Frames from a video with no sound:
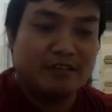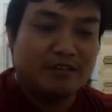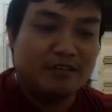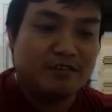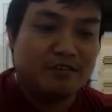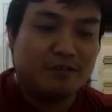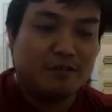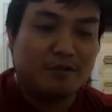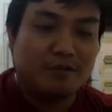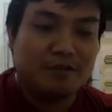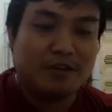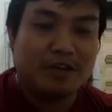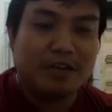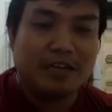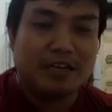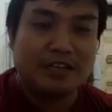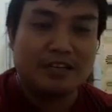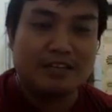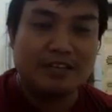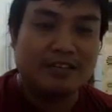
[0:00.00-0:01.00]

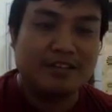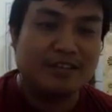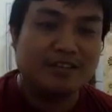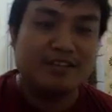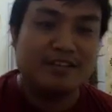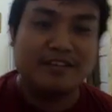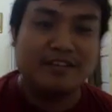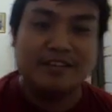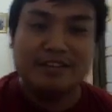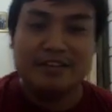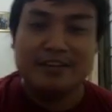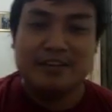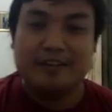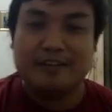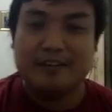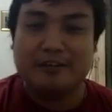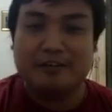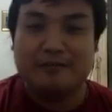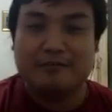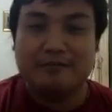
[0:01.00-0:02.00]
Kobokan.
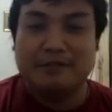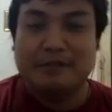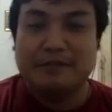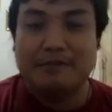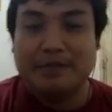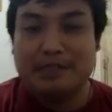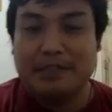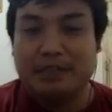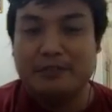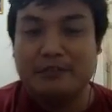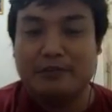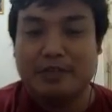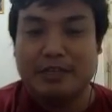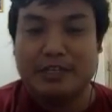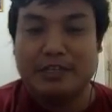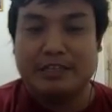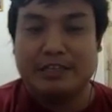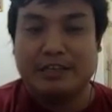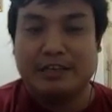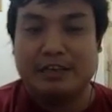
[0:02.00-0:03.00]
So we will
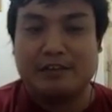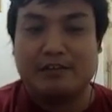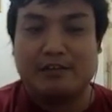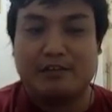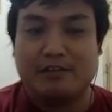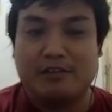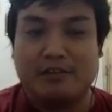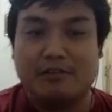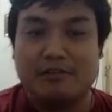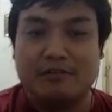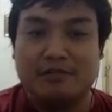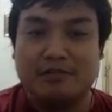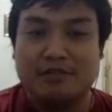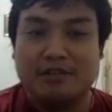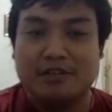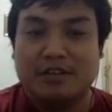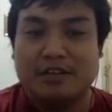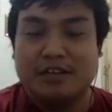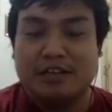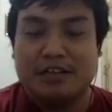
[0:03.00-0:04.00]
using the code
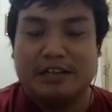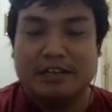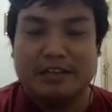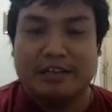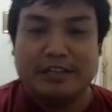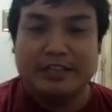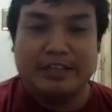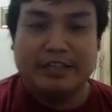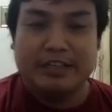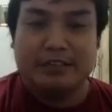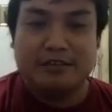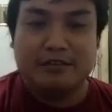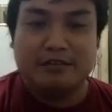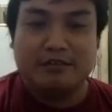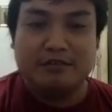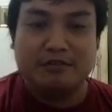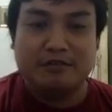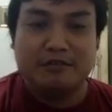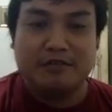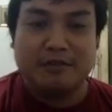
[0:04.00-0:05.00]

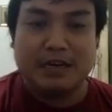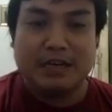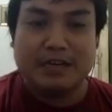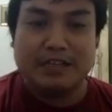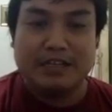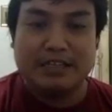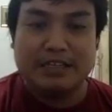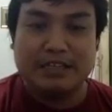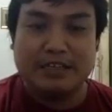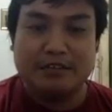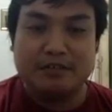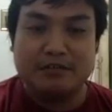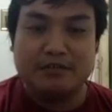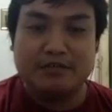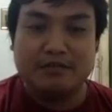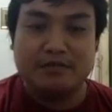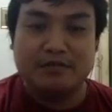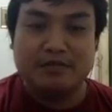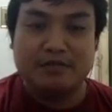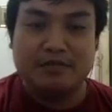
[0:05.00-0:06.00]
010.
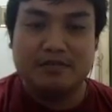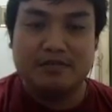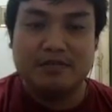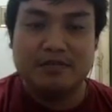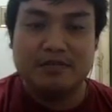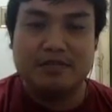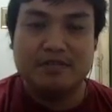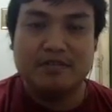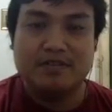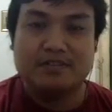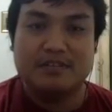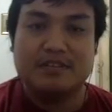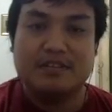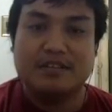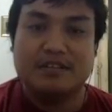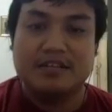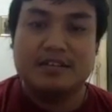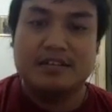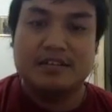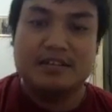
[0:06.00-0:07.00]

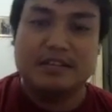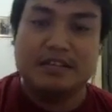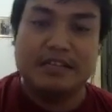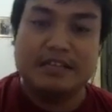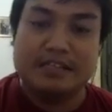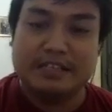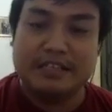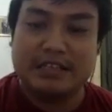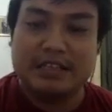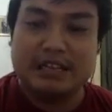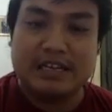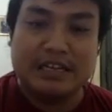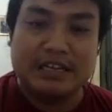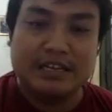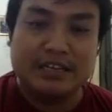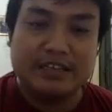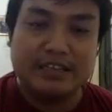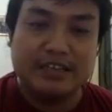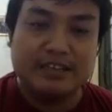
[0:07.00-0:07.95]
Let's try.